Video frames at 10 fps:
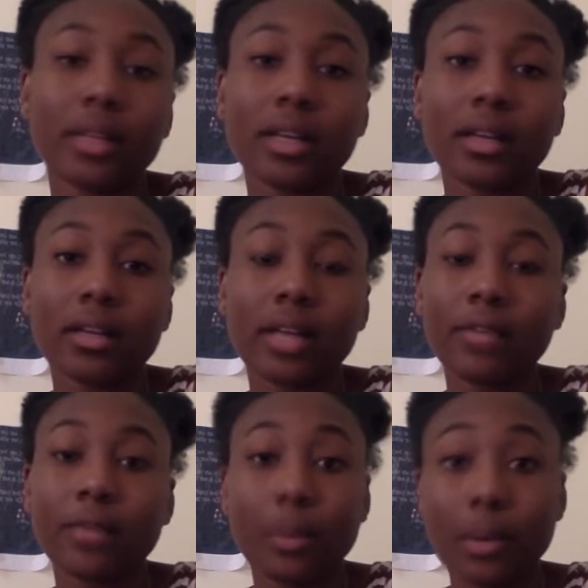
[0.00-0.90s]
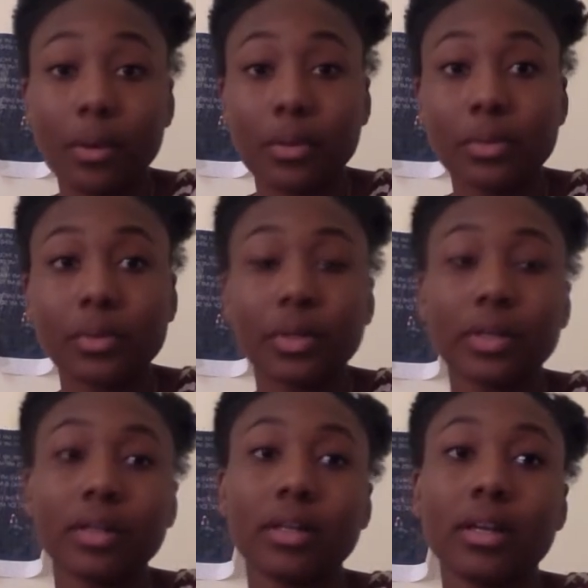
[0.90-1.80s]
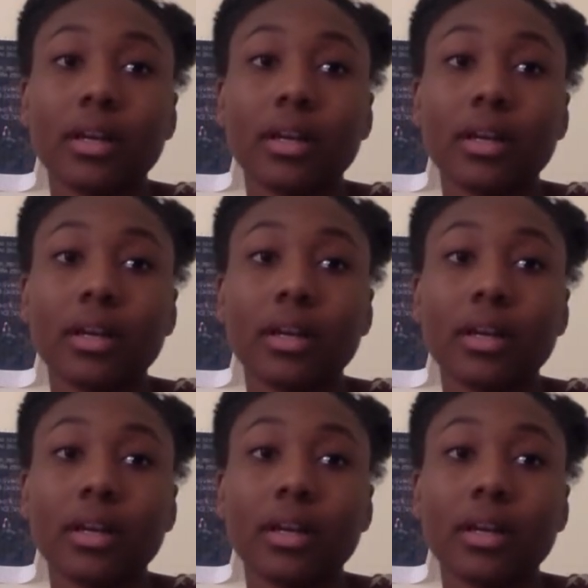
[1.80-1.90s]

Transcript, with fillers: small memorabilia like